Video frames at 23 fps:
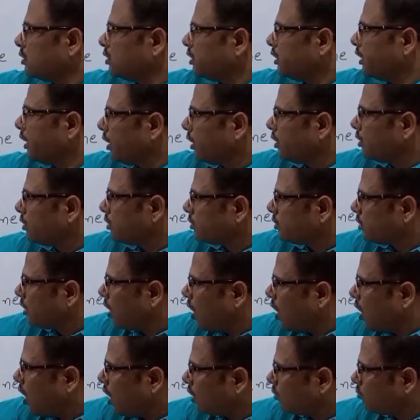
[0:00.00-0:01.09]
Here, the
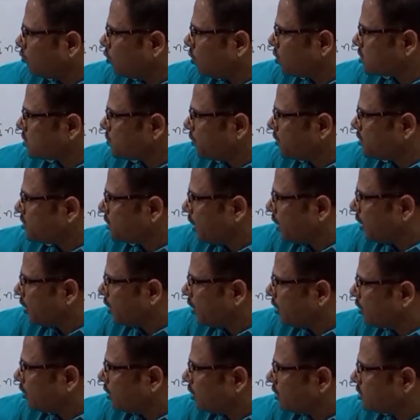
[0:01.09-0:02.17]
hormones which
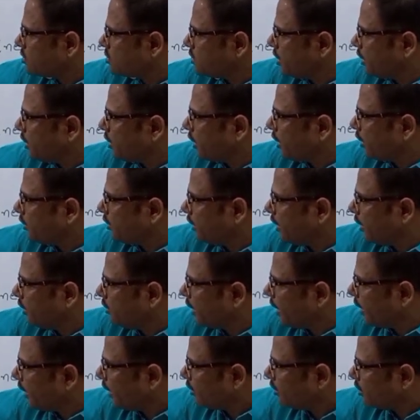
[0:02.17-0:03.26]
are secreted
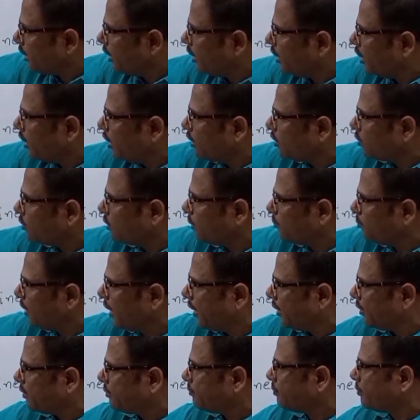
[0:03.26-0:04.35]
directly into the
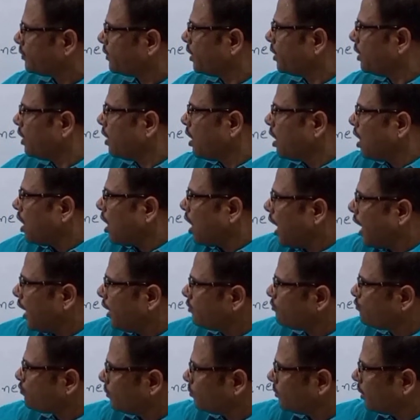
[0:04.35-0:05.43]
blood.
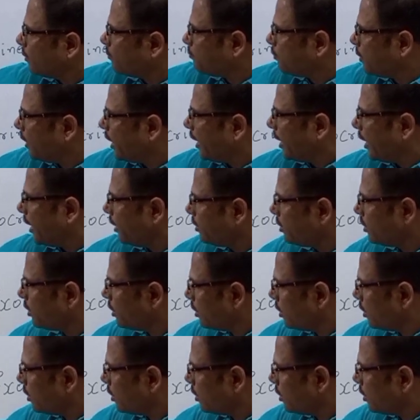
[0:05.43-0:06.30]
And from the blood,